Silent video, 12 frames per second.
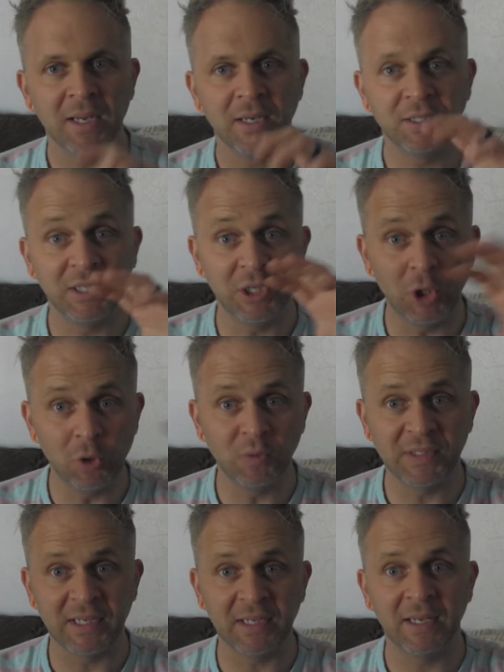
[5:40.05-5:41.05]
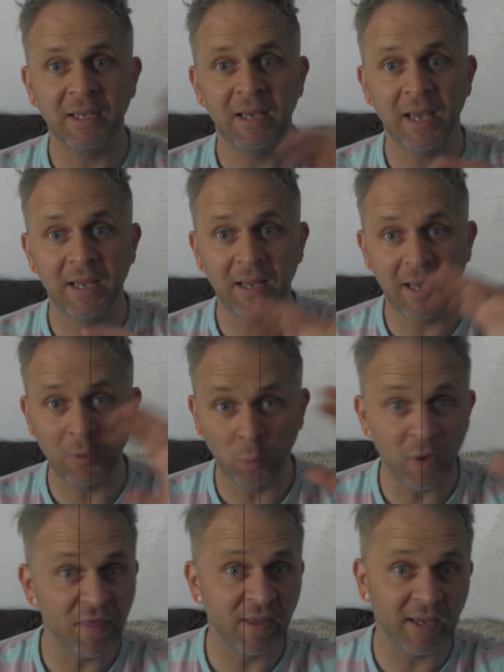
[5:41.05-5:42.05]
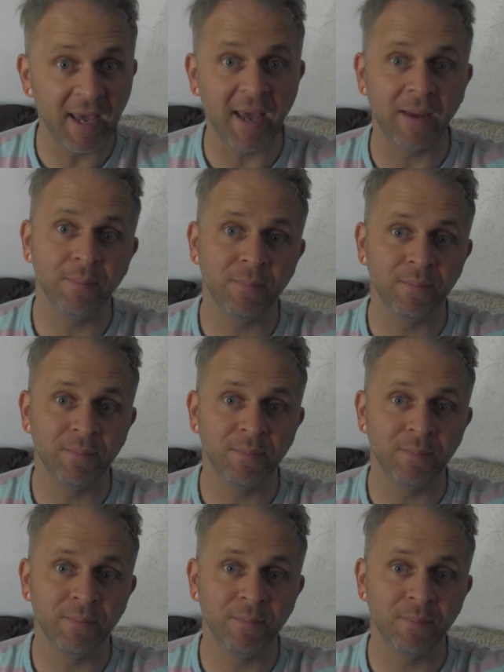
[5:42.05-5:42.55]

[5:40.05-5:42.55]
to use it and win the game.